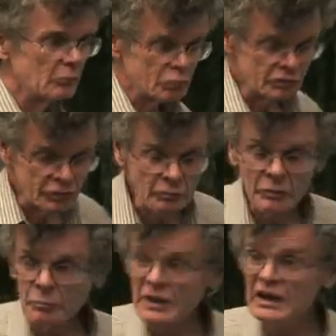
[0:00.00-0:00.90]
presumed
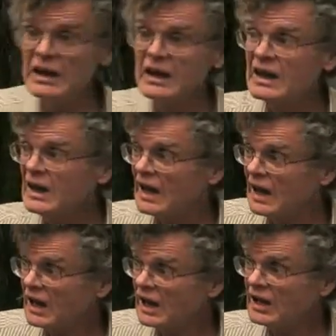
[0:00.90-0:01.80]
to be
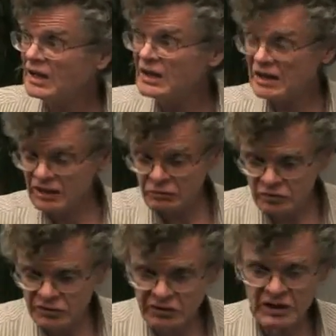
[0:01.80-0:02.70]
an
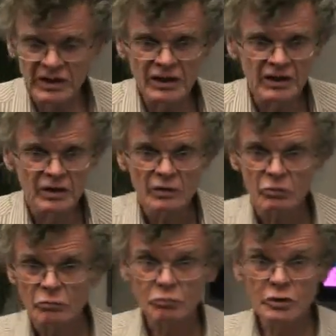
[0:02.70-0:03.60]
intrinsic
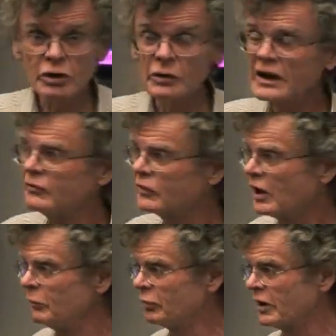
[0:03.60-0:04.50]
pure rate of
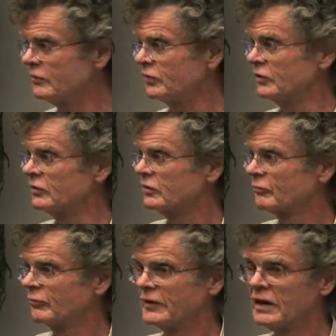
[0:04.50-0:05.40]
time preference.
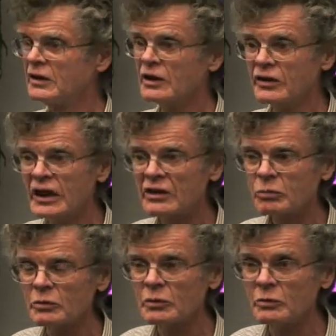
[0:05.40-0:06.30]
And that's
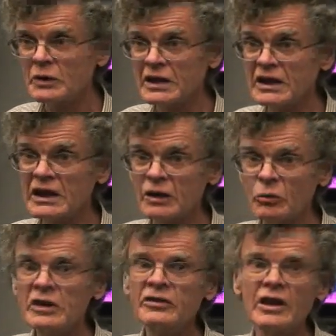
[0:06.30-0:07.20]
what we want to get at.
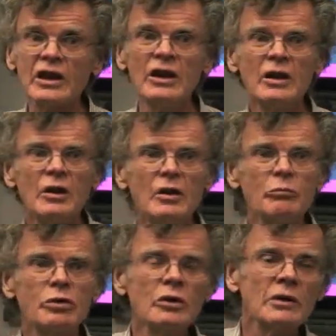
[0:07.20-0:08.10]
Where does that
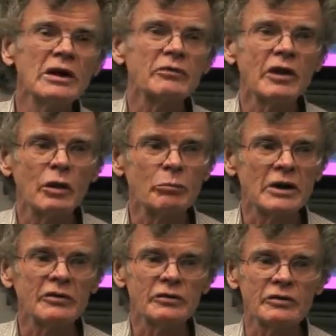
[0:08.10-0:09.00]
pure rate of time
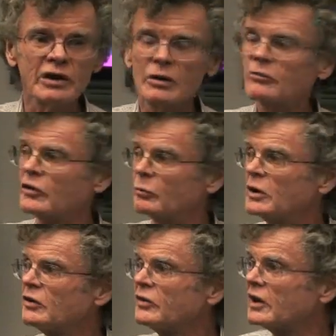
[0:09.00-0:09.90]
preference come from?
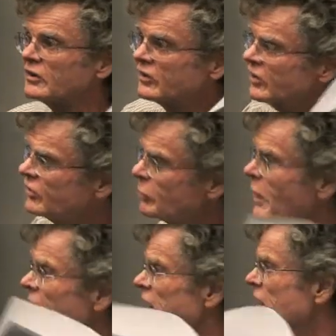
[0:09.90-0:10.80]
Where does that
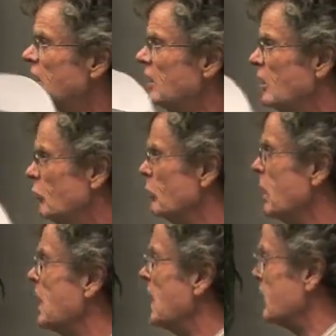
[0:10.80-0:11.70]
systematic
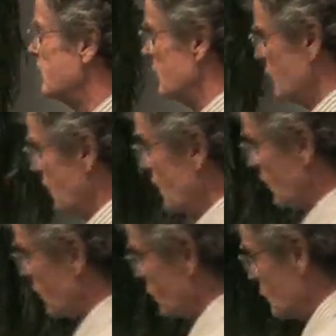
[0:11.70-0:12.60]
bias in
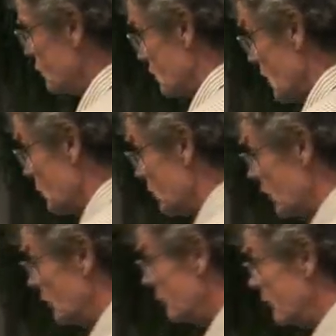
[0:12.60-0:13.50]
favor of the future come from?